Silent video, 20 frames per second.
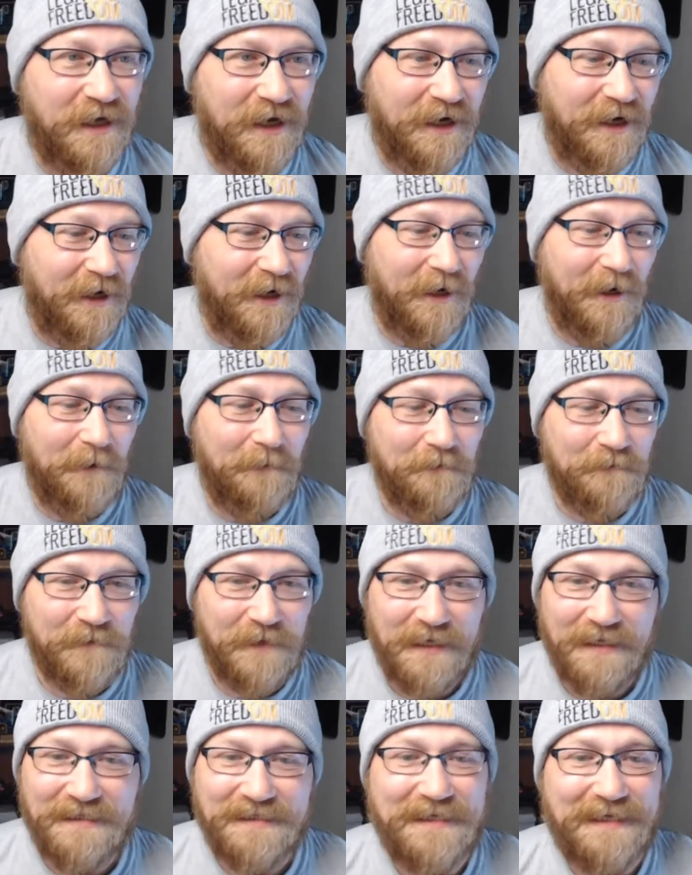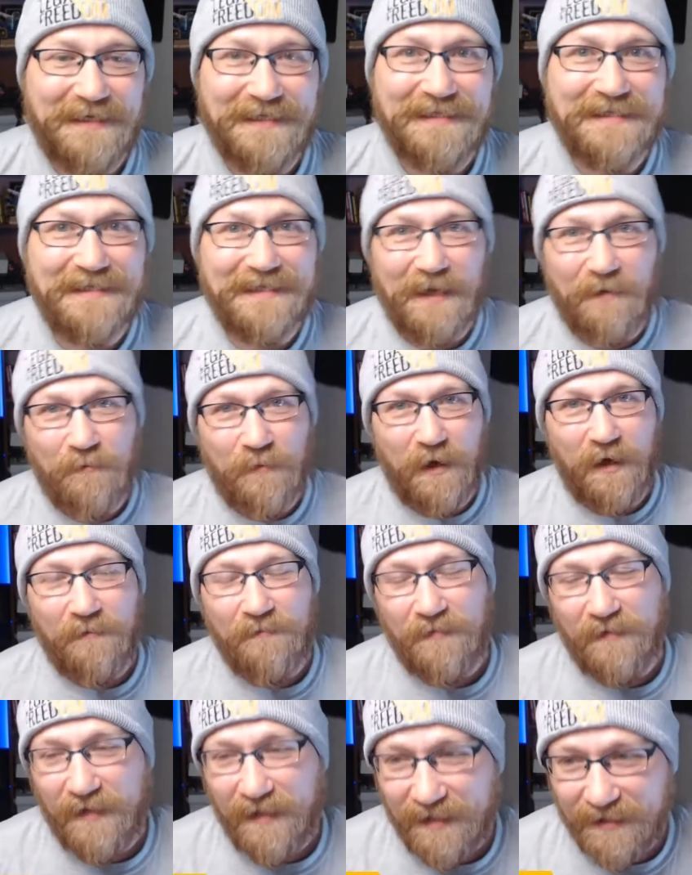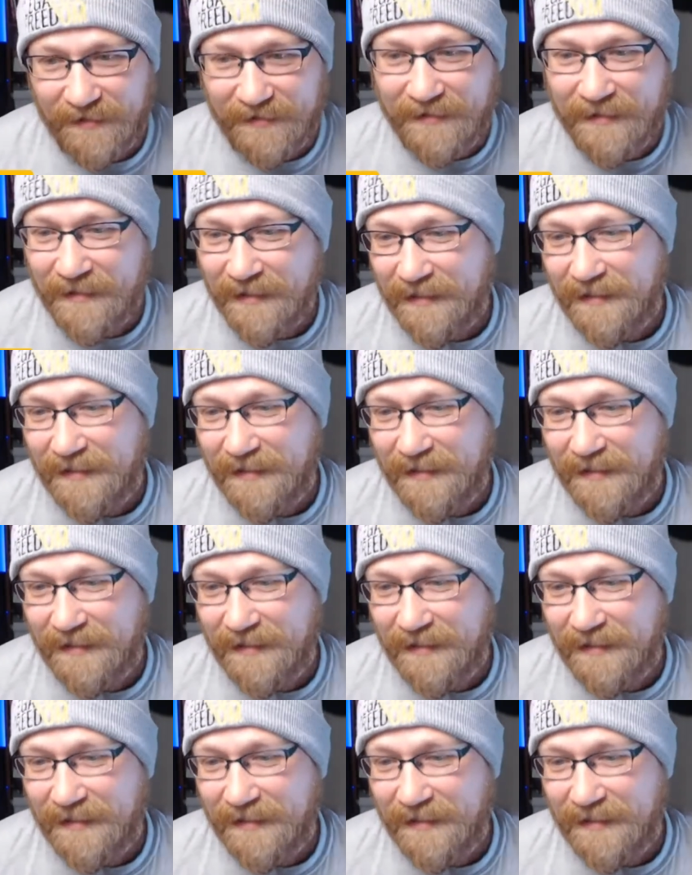It's like a step up, and